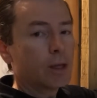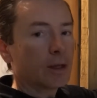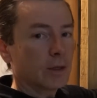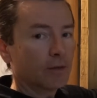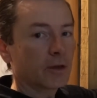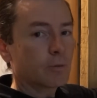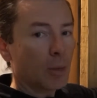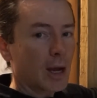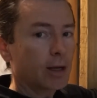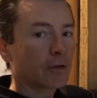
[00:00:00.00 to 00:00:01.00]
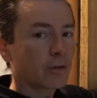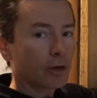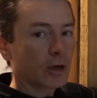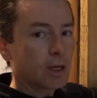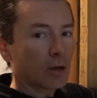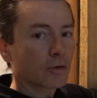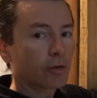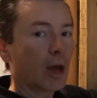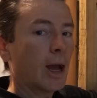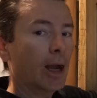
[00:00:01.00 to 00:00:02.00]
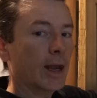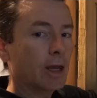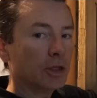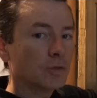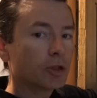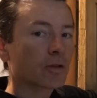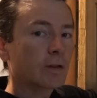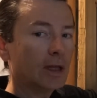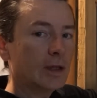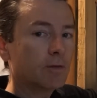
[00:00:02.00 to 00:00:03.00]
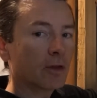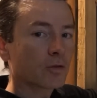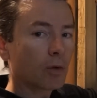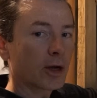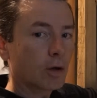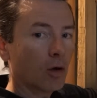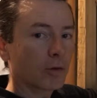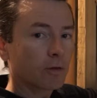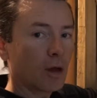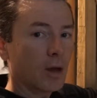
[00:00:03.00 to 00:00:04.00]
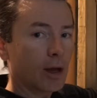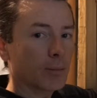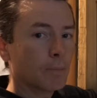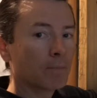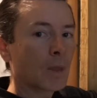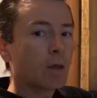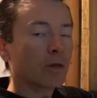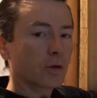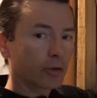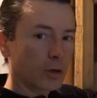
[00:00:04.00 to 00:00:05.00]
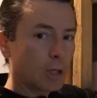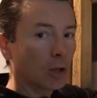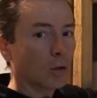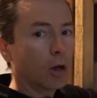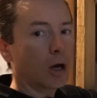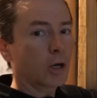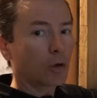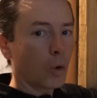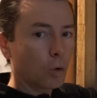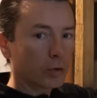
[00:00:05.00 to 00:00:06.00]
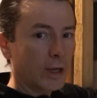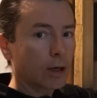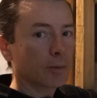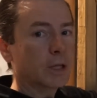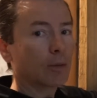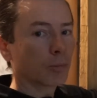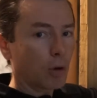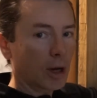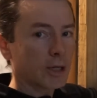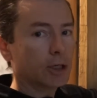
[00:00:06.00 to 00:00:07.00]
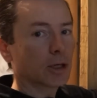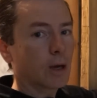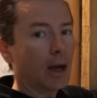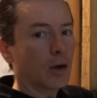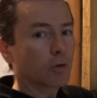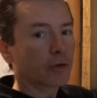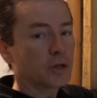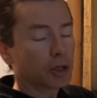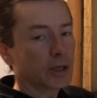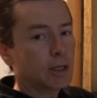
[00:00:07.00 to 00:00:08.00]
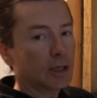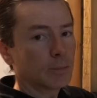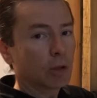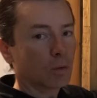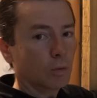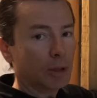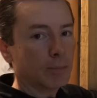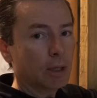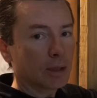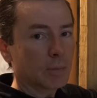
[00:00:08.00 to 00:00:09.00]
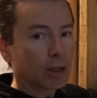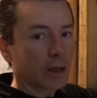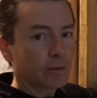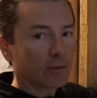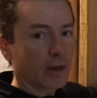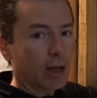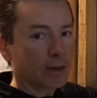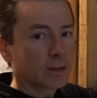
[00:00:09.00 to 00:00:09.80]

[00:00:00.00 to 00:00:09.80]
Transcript: If it's minus 30 outside and you just leave this running all the time, there's going to be a lot of cold air being brought into your house, and your heating bill will be big because of that.